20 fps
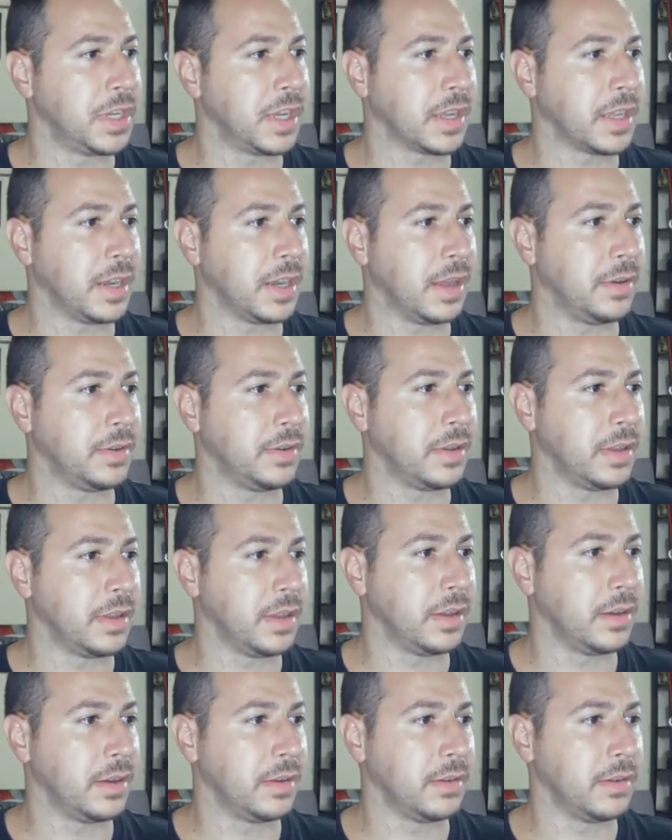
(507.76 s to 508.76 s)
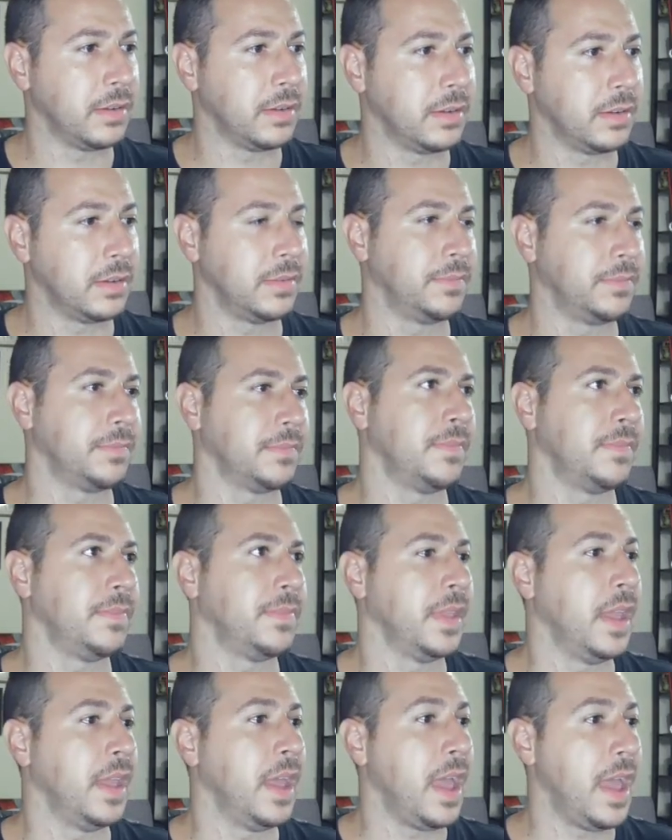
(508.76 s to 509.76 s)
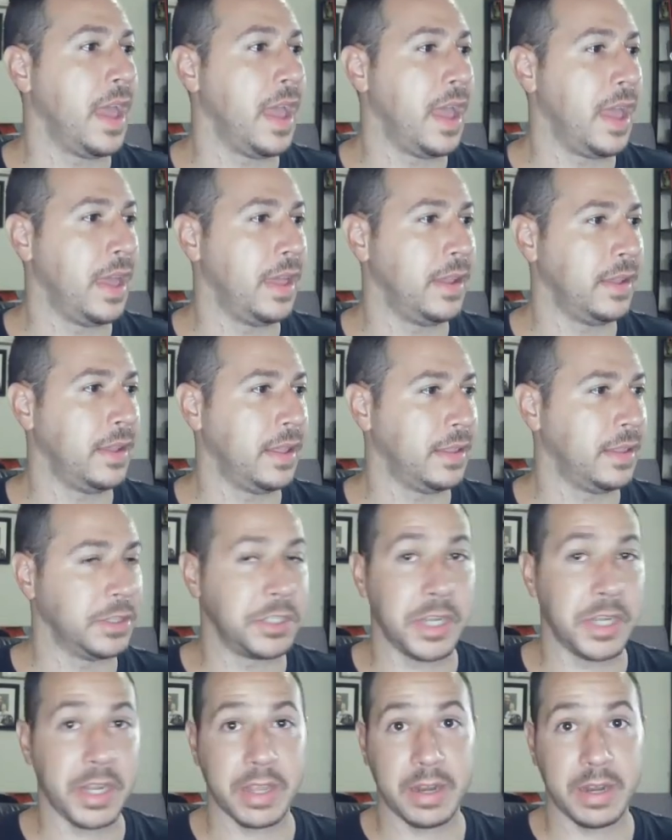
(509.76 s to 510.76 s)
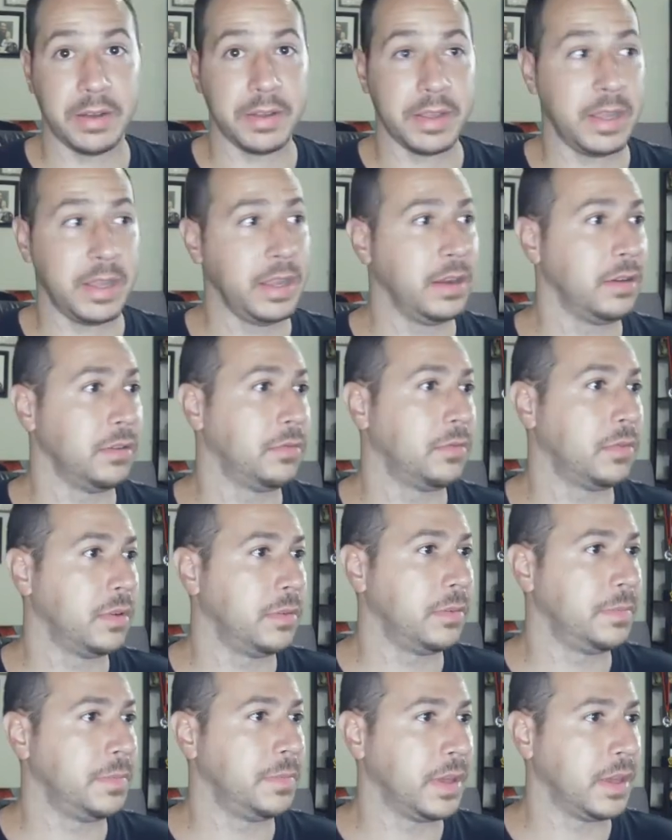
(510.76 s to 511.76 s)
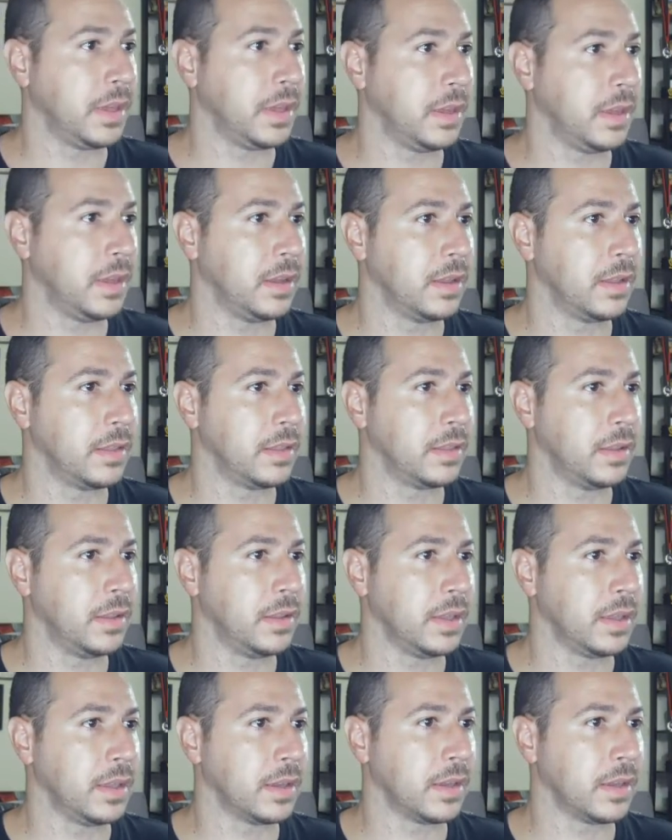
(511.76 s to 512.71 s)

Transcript: Check it out here. And then the check it out here will be the